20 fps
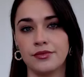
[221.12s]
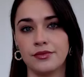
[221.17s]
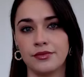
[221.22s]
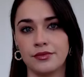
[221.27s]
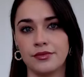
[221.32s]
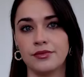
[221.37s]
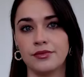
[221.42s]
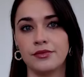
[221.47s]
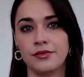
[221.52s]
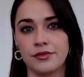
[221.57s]

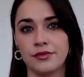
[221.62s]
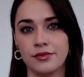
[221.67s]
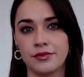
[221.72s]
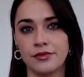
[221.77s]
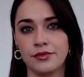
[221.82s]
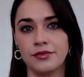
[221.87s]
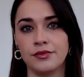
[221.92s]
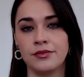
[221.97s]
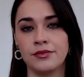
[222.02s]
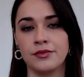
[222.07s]

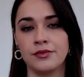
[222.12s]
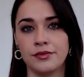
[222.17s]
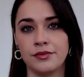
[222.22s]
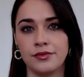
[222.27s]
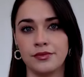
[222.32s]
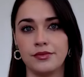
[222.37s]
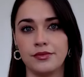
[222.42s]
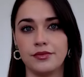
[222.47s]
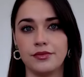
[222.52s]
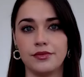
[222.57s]

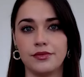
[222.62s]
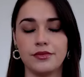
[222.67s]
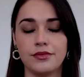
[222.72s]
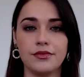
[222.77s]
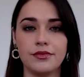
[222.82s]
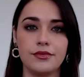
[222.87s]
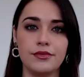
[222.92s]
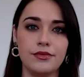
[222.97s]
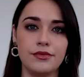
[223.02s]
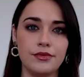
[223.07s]

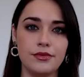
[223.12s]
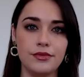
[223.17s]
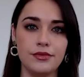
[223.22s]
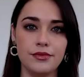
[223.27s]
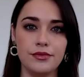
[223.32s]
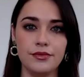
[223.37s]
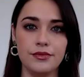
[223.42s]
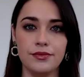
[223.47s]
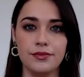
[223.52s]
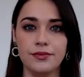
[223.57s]

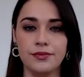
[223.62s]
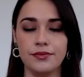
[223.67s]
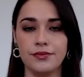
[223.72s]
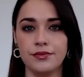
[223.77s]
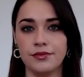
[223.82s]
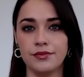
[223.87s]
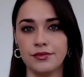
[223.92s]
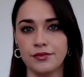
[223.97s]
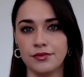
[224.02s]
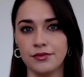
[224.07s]

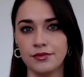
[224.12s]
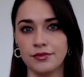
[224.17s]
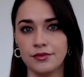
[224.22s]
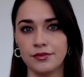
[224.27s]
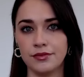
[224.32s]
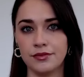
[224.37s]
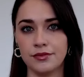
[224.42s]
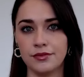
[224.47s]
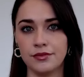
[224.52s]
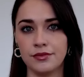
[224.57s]

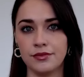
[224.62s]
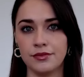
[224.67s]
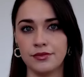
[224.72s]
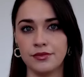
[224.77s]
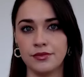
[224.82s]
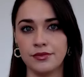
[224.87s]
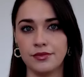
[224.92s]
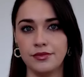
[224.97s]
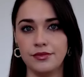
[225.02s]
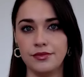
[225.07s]

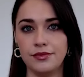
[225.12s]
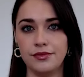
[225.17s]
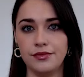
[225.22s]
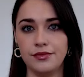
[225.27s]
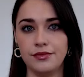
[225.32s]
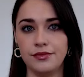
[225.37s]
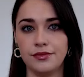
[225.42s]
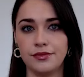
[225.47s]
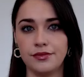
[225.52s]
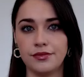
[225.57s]

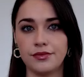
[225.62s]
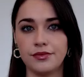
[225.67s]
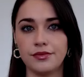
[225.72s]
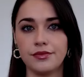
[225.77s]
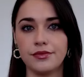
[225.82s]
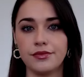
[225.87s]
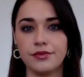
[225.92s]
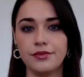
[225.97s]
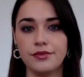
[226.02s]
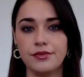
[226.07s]

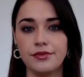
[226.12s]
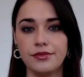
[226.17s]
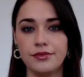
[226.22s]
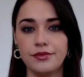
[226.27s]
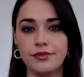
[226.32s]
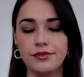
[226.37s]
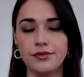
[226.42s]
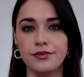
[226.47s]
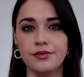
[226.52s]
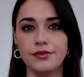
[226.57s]

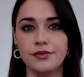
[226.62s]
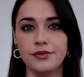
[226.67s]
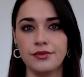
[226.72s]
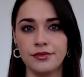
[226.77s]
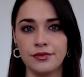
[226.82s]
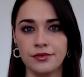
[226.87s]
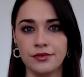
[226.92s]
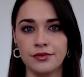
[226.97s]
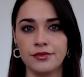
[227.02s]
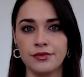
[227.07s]

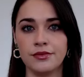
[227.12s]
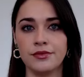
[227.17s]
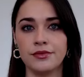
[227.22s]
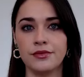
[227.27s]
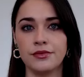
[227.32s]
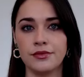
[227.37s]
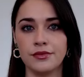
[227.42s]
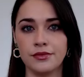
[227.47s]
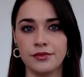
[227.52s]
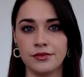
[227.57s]

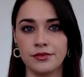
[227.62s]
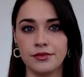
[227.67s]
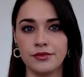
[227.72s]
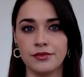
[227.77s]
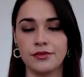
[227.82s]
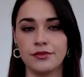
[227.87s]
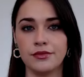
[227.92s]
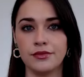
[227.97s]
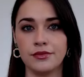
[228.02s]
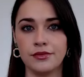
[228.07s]

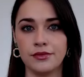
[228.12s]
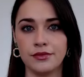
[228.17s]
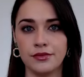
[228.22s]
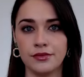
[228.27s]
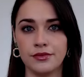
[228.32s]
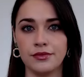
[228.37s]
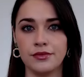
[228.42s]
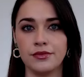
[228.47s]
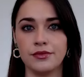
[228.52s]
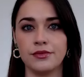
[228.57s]

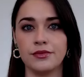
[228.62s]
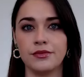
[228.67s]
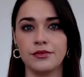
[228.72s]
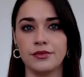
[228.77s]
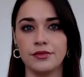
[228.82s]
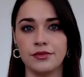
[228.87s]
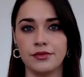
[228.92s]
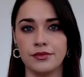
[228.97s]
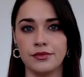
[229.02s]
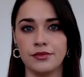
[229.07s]
The person shown says nothing.